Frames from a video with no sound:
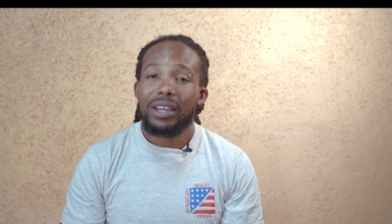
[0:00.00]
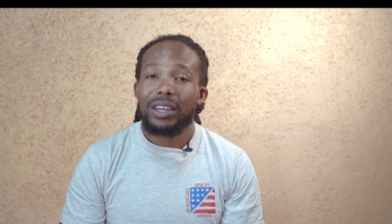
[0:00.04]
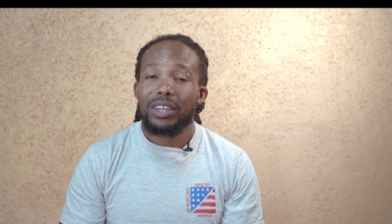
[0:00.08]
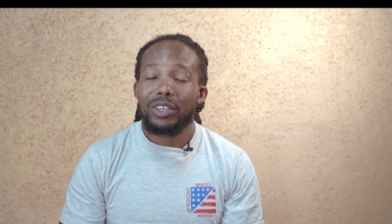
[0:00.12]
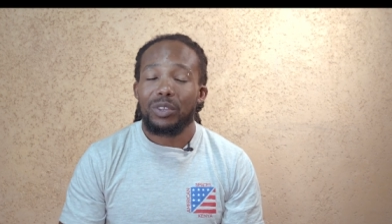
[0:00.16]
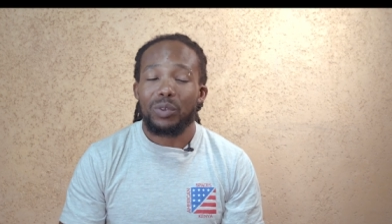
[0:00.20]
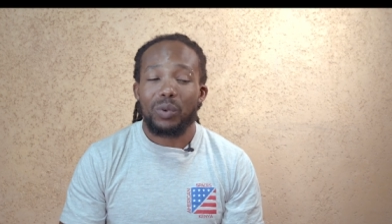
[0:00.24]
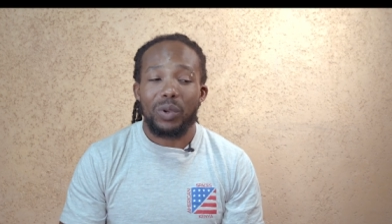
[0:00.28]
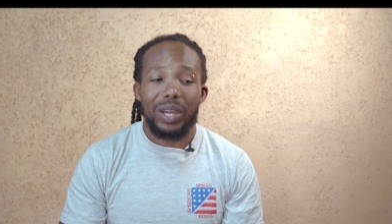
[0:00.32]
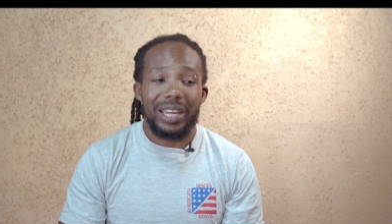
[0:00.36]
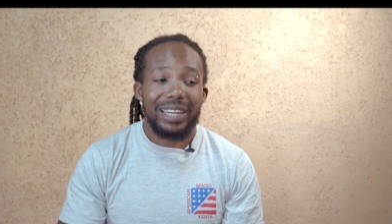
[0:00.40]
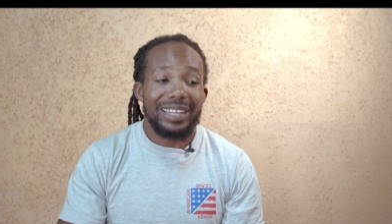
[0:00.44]

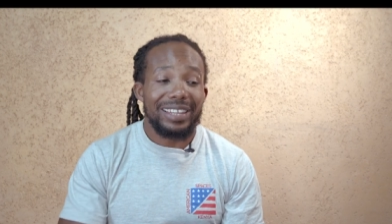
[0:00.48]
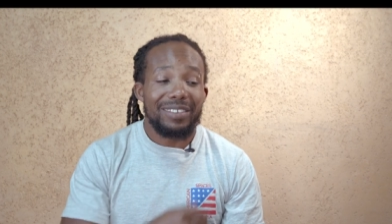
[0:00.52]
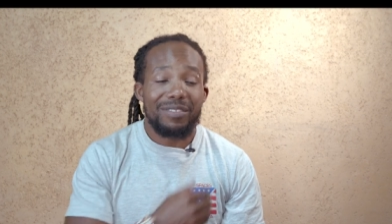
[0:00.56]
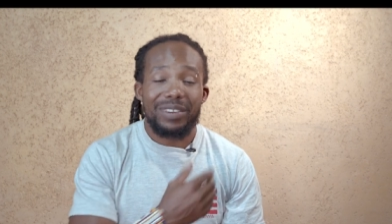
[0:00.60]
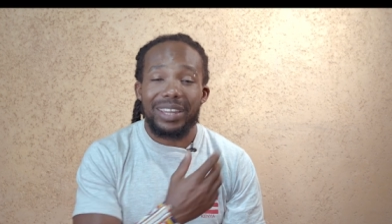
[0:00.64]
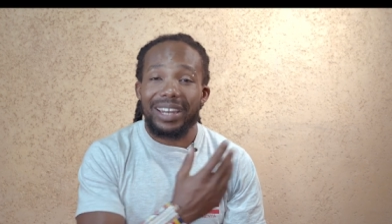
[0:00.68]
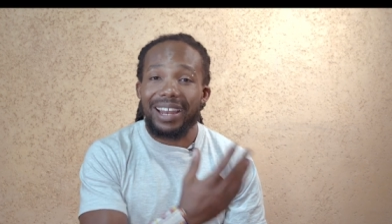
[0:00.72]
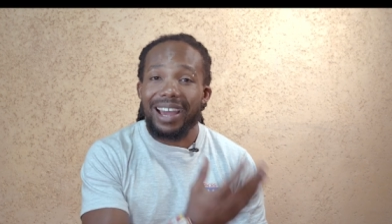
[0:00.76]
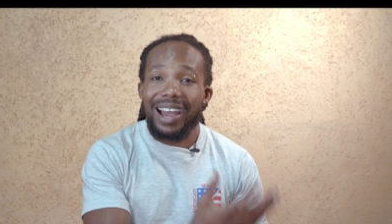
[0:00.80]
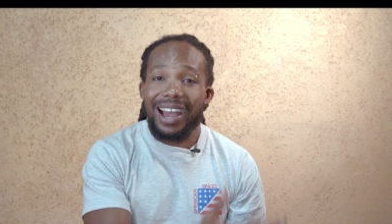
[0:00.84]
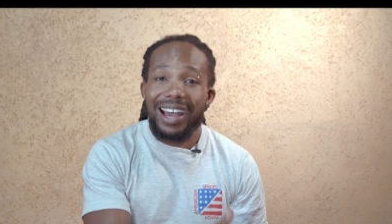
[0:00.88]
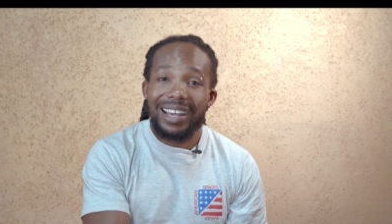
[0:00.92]
You can
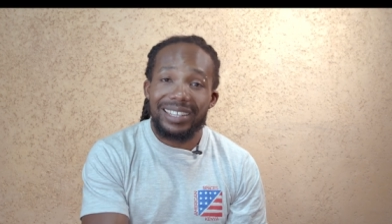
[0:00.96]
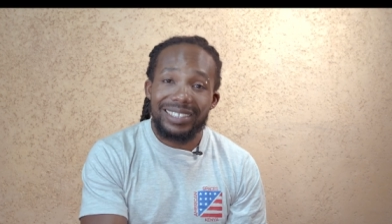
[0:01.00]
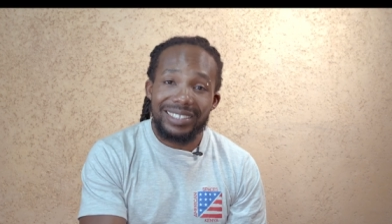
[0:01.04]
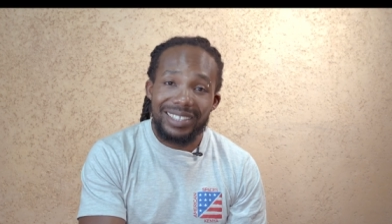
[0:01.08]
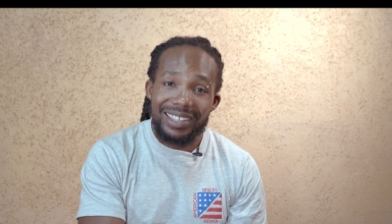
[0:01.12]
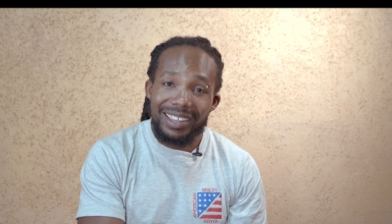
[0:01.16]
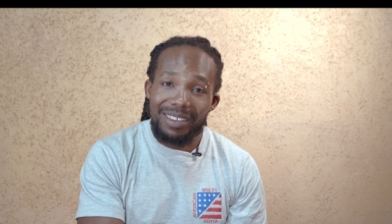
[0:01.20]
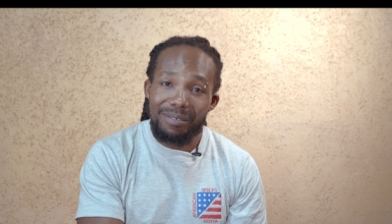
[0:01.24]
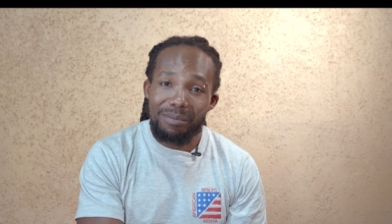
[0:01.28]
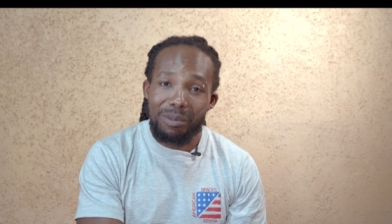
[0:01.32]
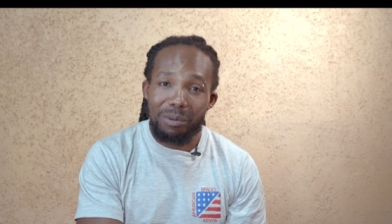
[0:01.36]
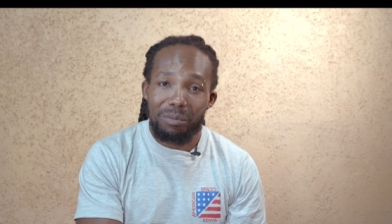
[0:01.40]
even ask
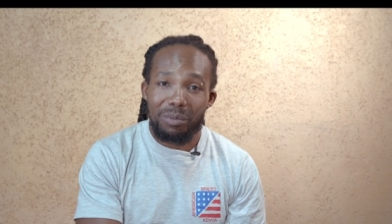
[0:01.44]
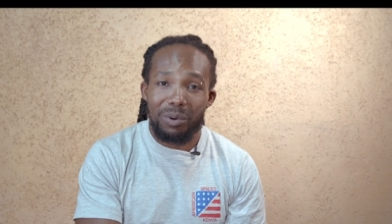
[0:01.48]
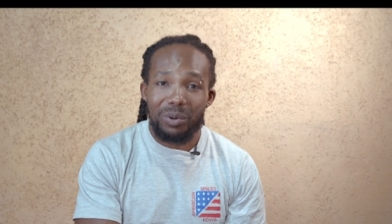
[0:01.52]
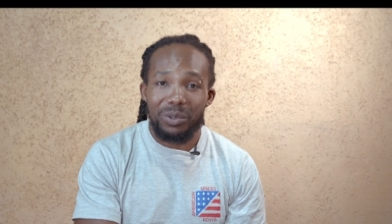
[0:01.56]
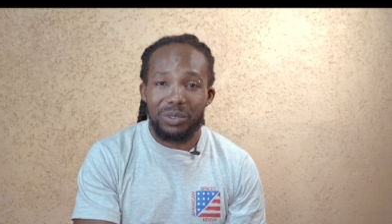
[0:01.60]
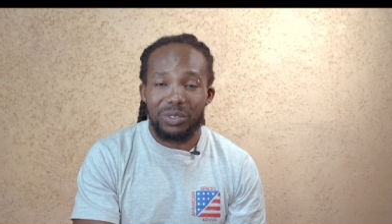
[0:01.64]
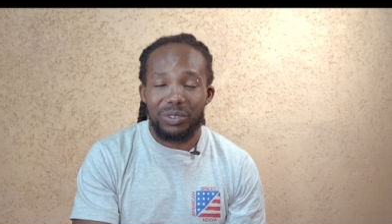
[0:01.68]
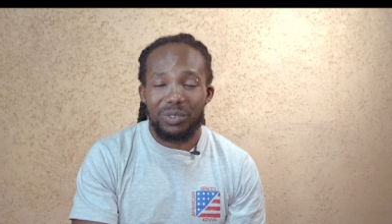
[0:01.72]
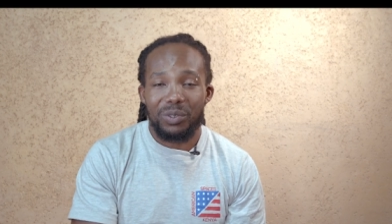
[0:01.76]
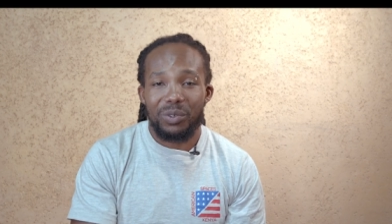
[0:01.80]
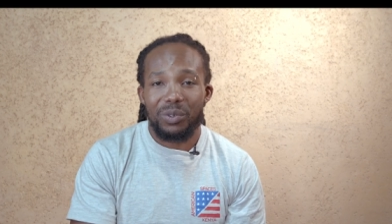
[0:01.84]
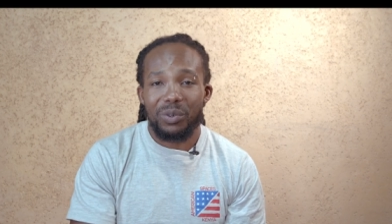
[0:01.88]
them
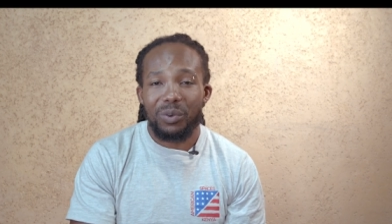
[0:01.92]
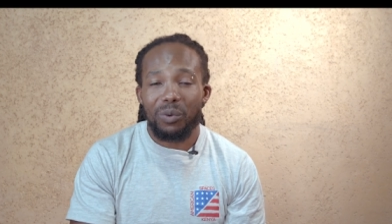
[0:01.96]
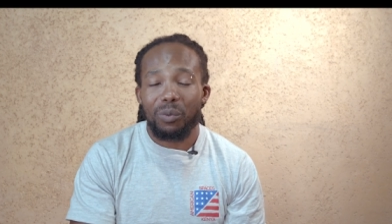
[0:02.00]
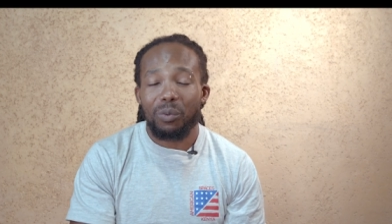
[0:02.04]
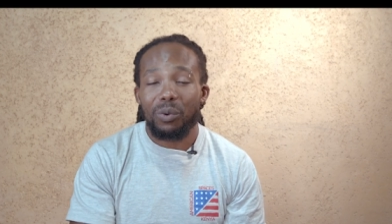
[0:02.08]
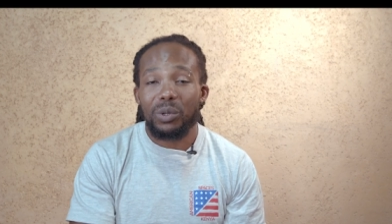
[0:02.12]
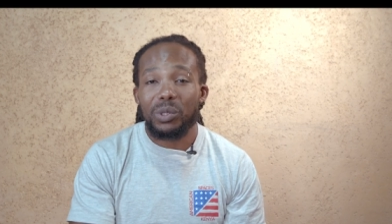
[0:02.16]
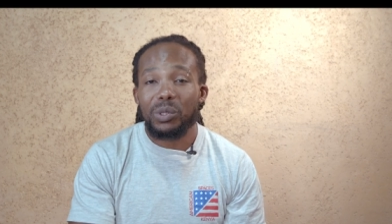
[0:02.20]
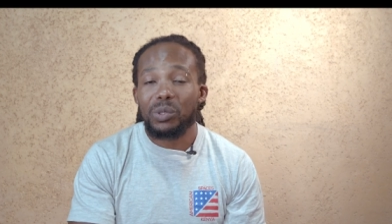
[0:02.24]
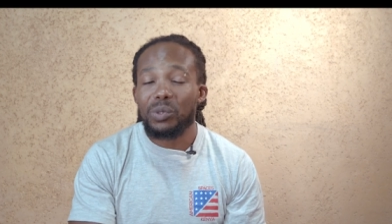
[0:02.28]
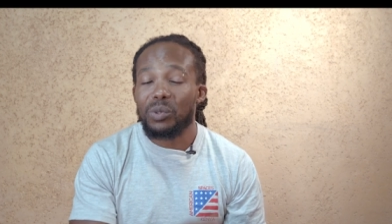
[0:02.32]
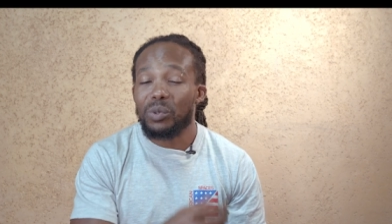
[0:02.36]
about you know
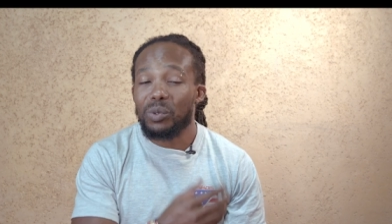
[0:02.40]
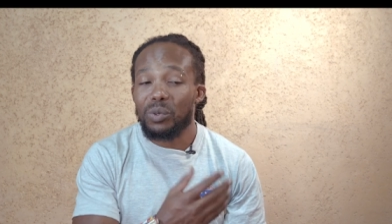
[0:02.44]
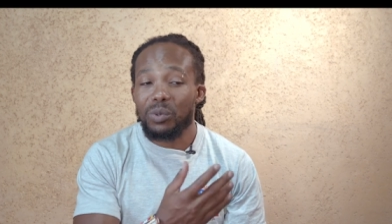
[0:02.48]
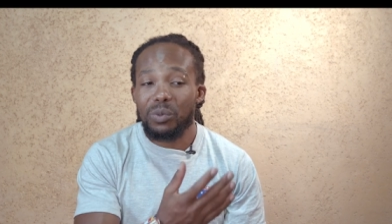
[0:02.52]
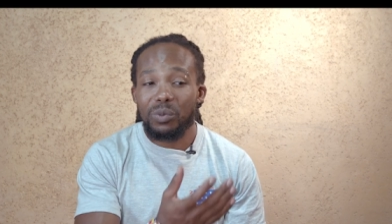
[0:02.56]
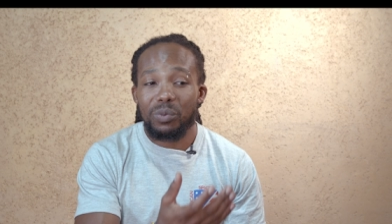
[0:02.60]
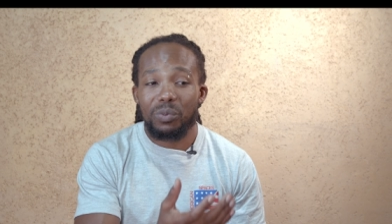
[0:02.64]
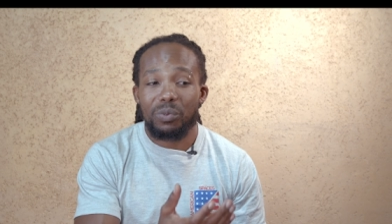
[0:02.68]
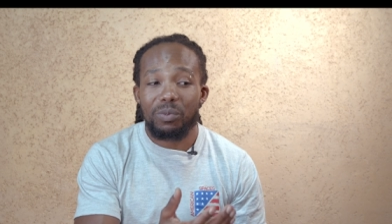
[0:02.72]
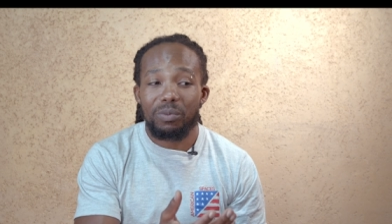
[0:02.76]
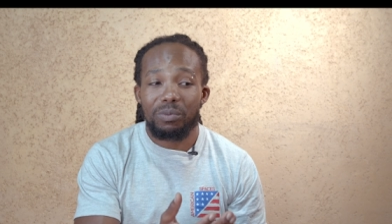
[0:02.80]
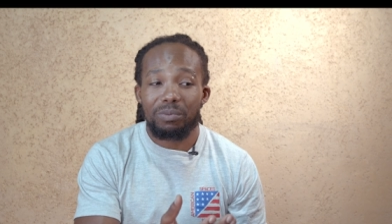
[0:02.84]
what do you